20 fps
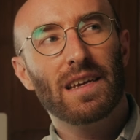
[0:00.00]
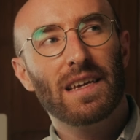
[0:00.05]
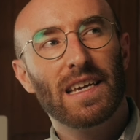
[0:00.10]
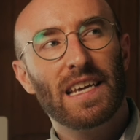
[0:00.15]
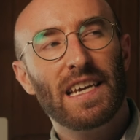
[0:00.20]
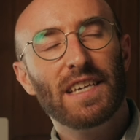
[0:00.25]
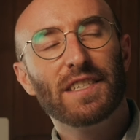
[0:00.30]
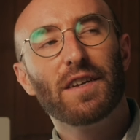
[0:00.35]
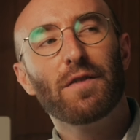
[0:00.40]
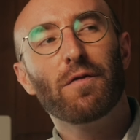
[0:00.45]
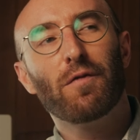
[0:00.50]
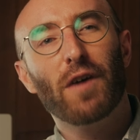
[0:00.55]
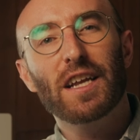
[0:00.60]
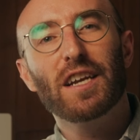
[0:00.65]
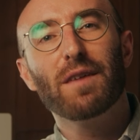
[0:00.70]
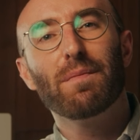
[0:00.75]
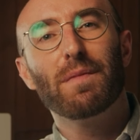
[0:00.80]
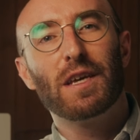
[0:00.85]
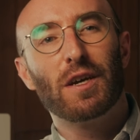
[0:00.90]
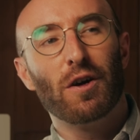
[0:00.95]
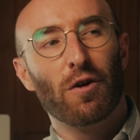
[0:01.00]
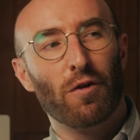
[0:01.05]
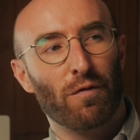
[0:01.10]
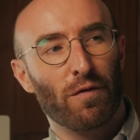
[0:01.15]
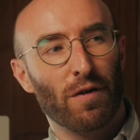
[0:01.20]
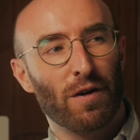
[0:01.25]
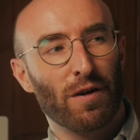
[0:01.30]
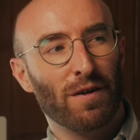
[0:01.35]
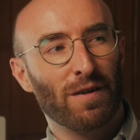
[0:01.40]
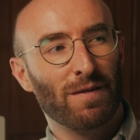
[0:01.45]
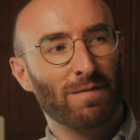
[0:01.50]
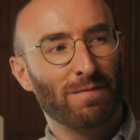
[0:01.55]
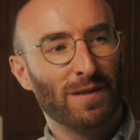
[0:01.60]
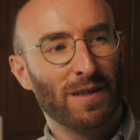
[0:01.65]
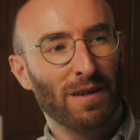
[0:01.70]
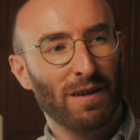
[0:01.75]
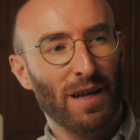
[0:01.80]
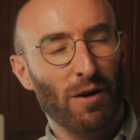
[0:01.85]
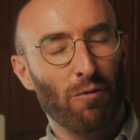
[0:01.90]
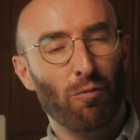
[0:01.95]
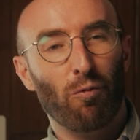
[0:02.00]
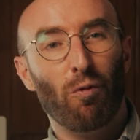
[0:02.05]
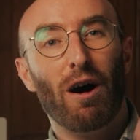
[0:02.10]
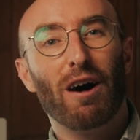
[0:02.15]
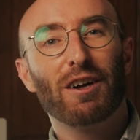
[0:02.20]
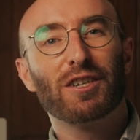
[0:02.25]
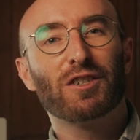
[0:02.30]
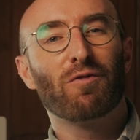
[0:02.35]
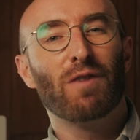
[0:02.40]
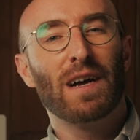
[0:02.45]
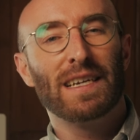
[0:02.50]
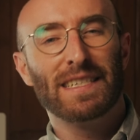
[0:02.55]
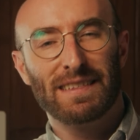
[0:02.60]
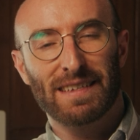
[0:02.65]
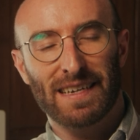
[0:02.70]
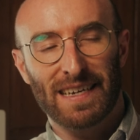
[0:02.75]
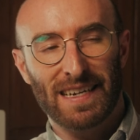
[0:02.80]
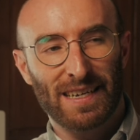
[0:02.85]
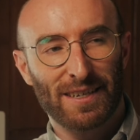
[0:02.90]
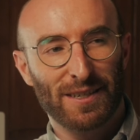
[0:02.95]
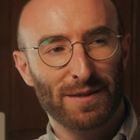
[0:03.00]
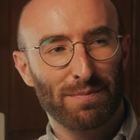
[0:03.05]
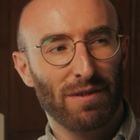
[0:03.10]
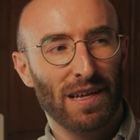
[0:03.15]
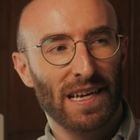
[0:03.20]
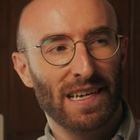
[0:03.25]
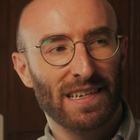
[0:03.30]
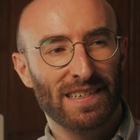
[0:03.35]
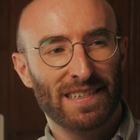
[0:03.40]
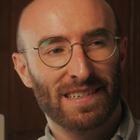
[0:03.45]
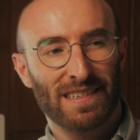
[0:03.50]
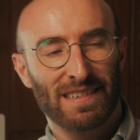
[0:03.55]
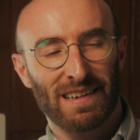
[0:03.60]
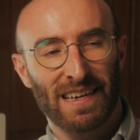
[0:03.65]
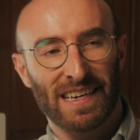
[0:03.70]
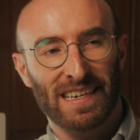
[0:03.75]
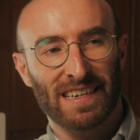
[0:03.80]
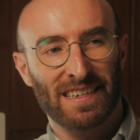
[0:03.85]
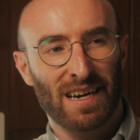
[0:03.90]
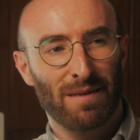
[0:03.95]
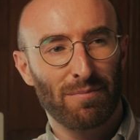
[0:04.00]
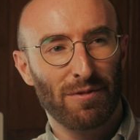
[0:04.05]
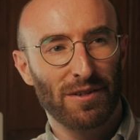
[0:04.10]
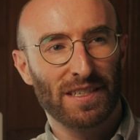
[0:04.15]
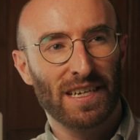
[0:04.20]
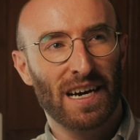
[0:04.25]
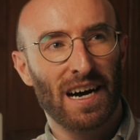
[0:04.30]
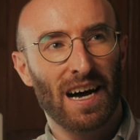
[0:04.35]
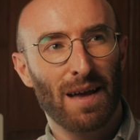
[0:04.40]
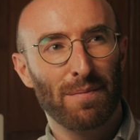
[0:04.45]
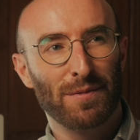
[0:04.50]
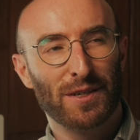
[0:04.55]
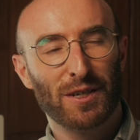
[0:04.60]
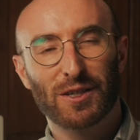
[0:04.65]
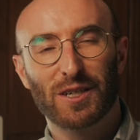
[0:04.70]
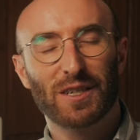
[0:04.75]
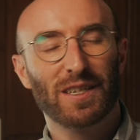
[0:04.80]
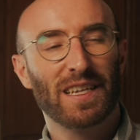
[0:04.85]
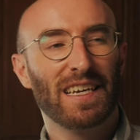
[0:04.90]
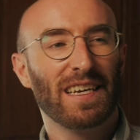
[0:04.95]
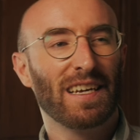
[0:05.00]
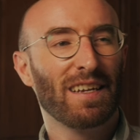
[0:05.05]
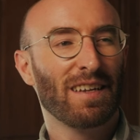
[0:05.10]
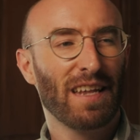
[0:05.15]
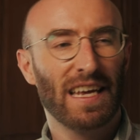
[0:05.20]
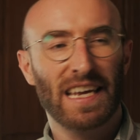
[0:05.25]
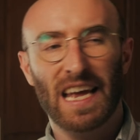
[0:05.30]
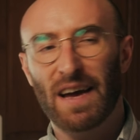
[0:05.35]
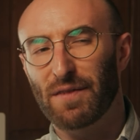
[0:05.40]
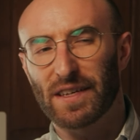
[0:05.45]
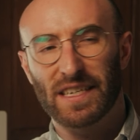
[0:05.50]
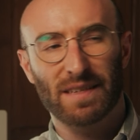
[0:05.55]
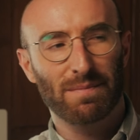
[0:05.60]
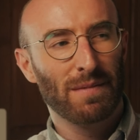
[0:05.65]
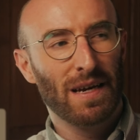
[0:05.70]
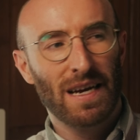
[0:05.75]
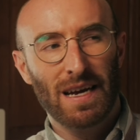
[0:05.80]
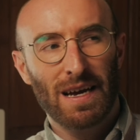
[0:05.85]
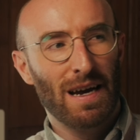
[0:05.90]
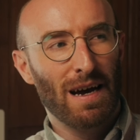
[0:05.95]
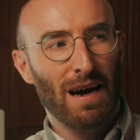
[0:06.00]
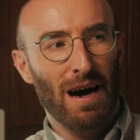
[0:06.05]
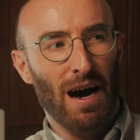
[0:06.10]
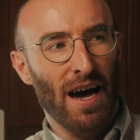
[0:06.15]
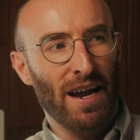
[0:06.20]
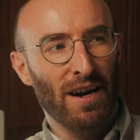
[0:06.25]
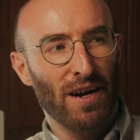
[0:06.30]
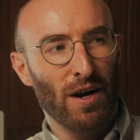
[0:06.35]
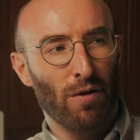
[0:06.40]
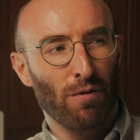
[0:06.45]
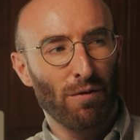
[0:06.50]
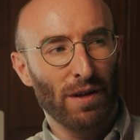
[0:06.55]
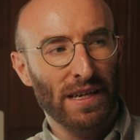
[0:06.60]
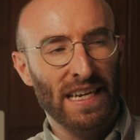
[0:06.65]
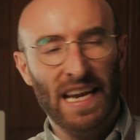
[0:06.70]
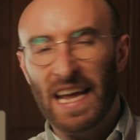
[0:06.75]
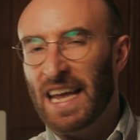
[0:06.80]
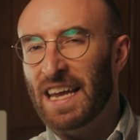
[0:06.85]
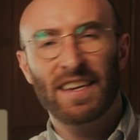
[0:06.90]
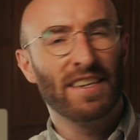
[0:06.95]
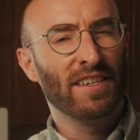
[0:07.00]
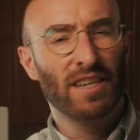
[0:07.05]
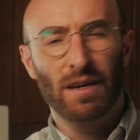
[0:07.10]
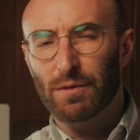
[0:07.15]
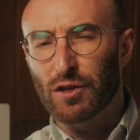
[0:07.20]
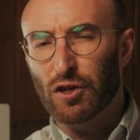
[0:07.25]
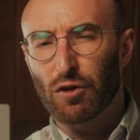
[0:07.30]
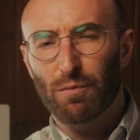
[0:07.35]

He's invited me over to like watch wrestling at his place like a couple times. Usually he'll like have like, I don't know, like an AEW